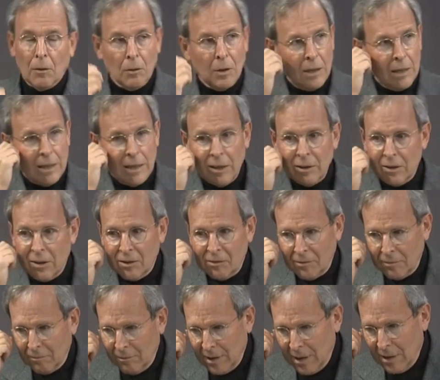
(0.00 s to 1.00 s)
Well, I
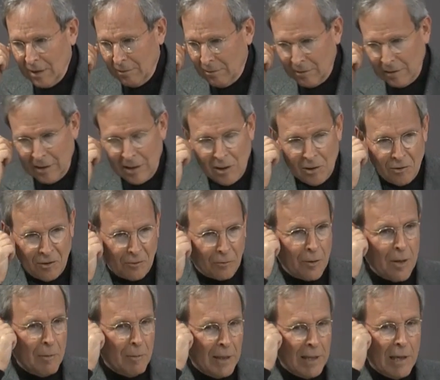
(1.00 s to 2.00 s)
just hear
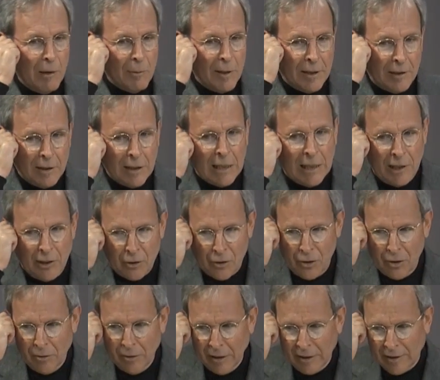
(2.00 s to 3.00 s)
screaming. I'll wait till I hear
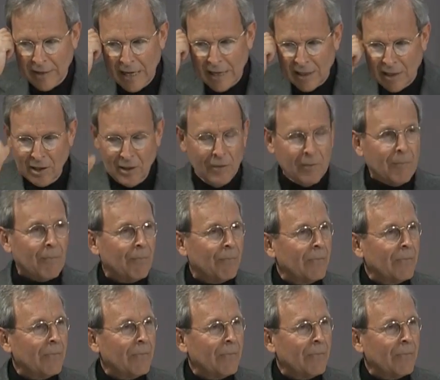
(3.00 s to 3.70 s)
shooting. Thank you.